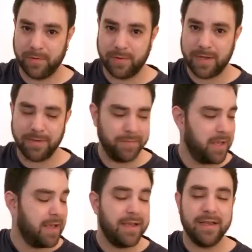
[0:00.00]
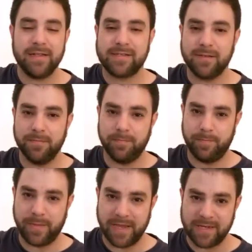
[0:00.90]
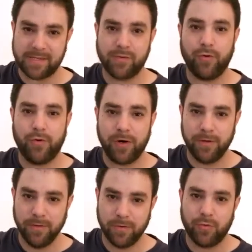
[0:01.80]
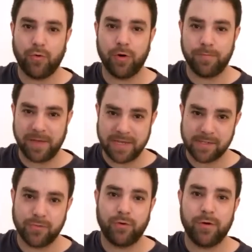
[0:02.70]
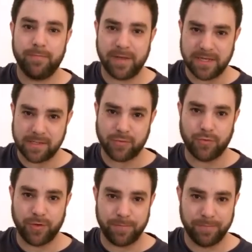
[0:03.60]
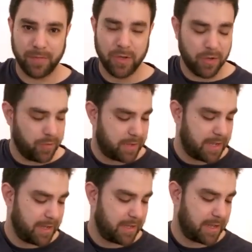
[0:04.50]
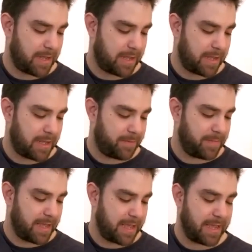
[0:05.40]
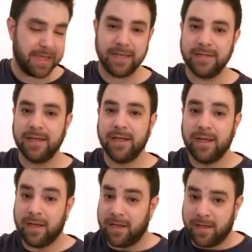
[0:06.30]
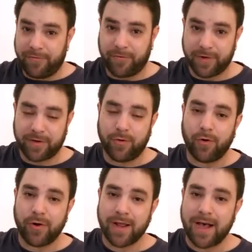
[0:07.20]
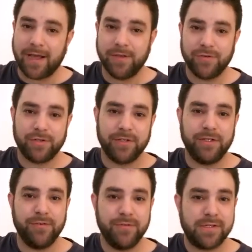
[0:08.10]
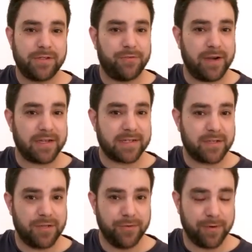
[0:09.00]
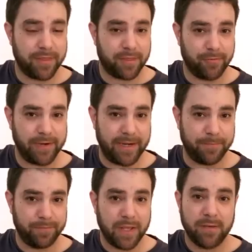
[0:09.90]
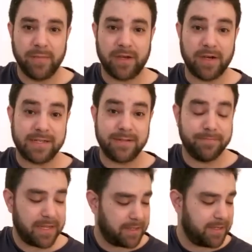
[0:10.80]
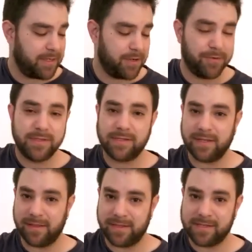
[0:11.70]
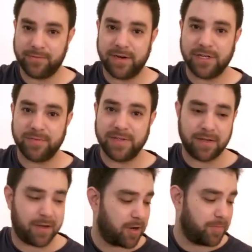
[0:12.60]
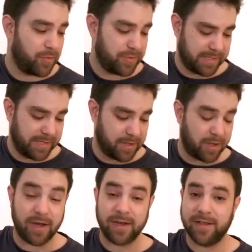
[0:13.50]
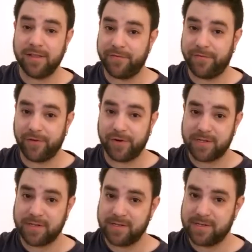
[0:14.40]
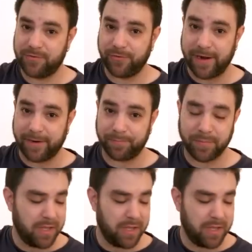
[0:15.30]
Okay? It's bass chord, chord, bass chord, bass chord. Okay? Um, and for the chord, I usually use strings two and three because the melody notes in this arrangement are mostly on the first string.